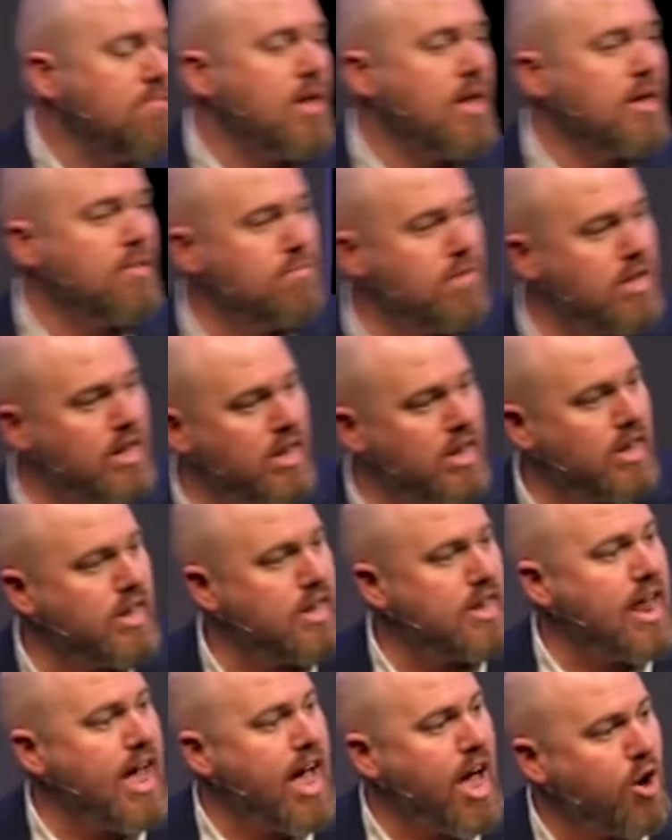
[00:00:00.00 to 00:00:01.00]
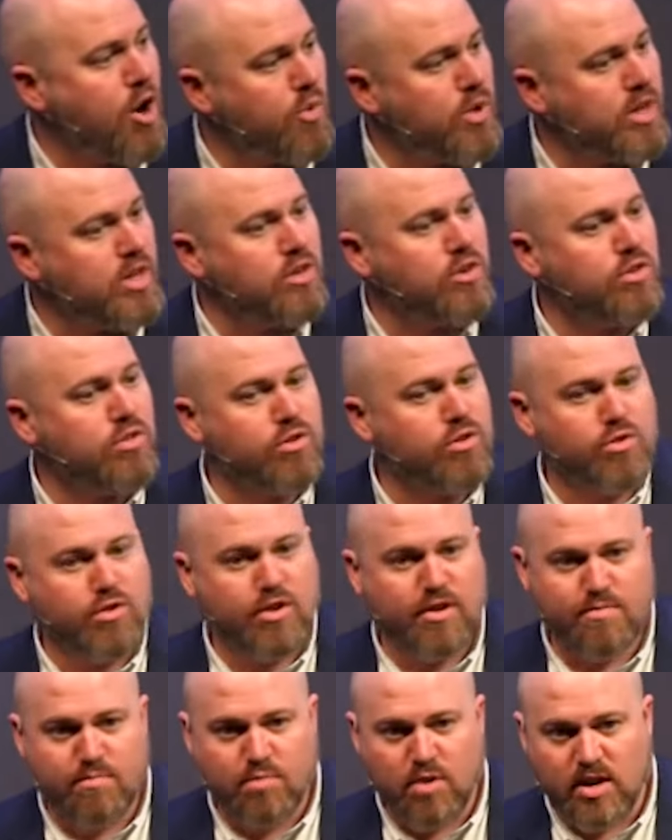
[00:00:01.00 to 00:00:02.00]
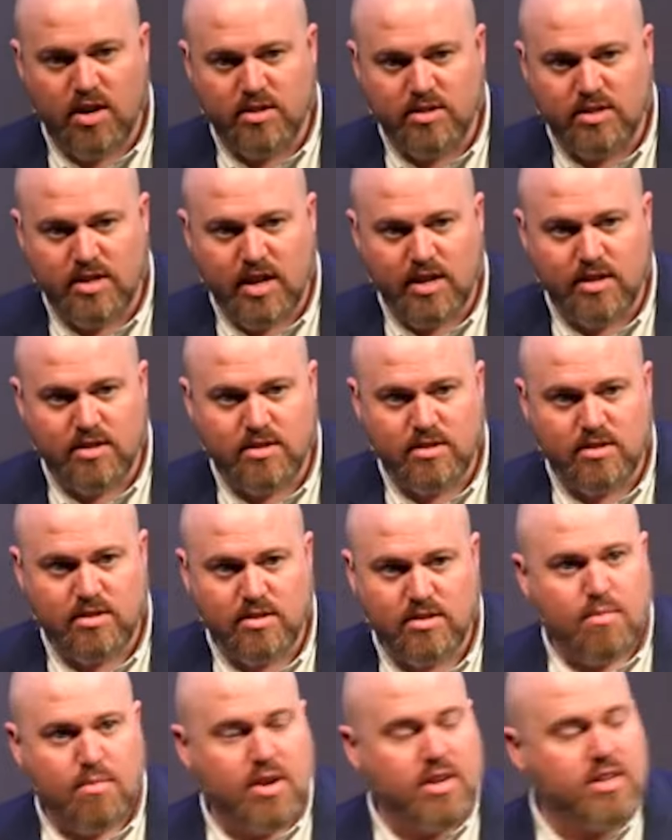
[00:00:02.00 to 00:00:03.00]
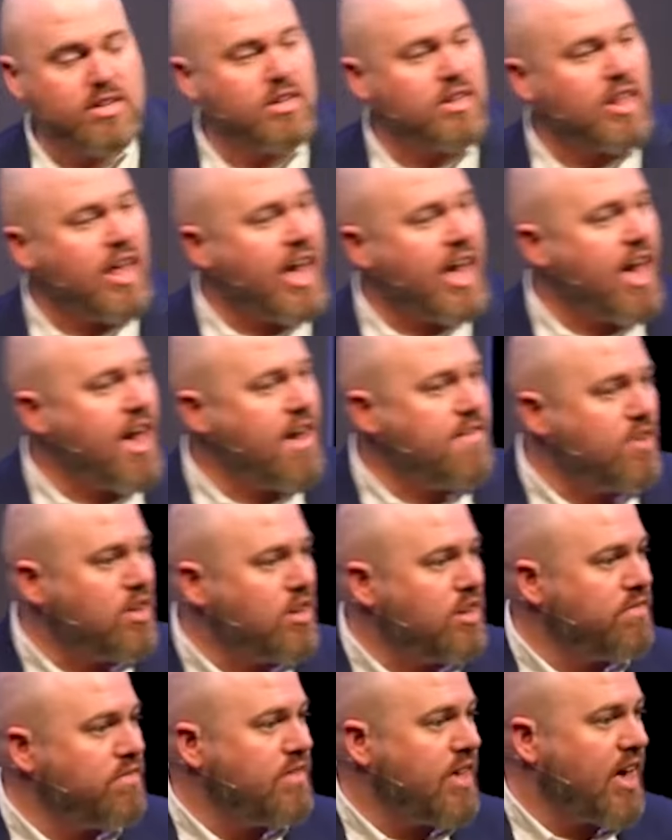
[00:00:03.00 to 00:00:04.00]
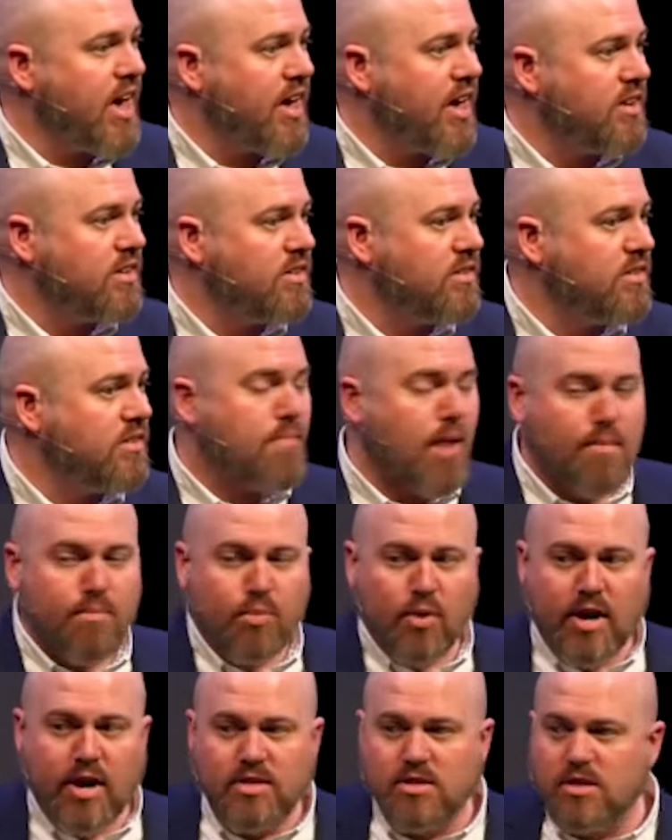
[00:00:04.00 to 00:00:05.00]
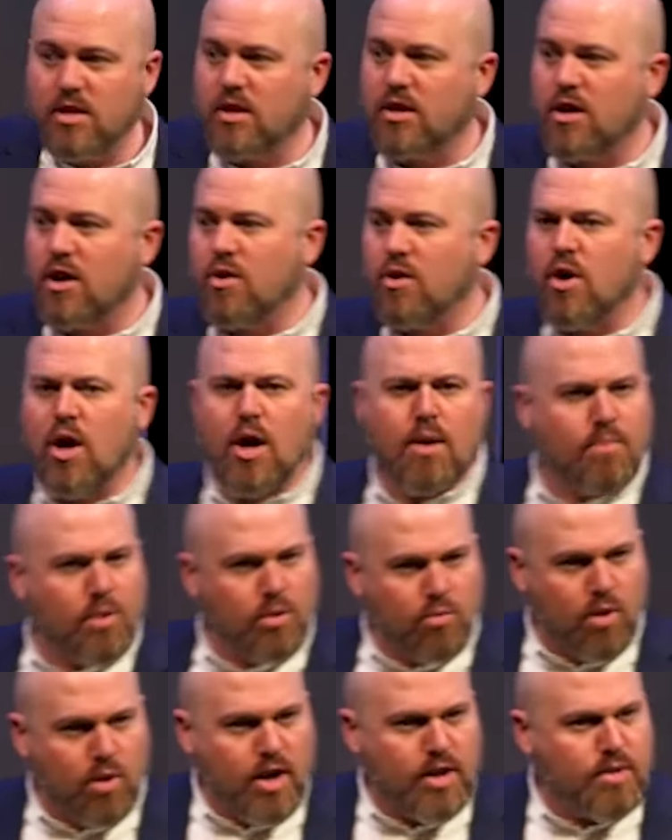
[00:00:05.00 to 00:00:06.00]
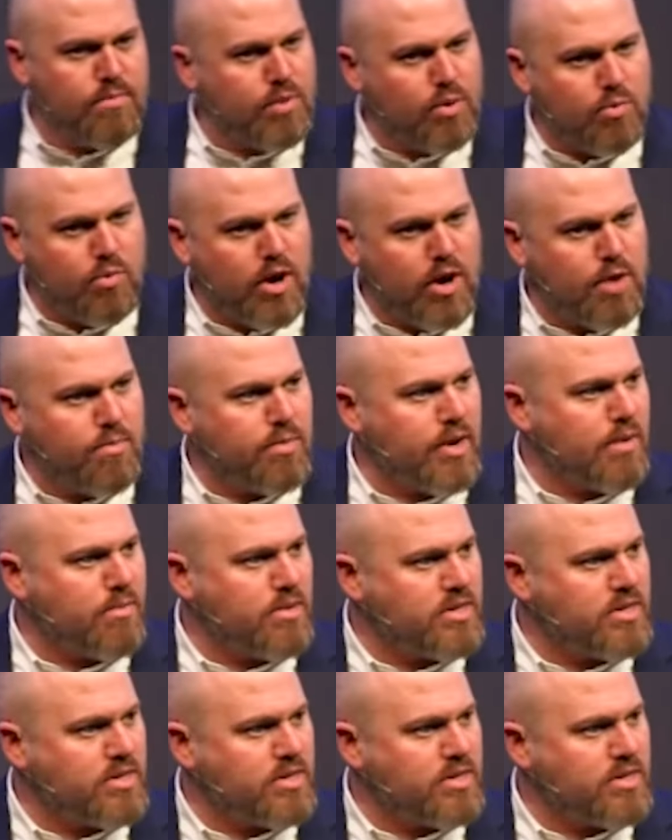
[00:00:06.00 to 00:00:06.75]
make meaning. Now we can do the grief process. But until I have all of that, my brain's gonna go, but what, but where, but am I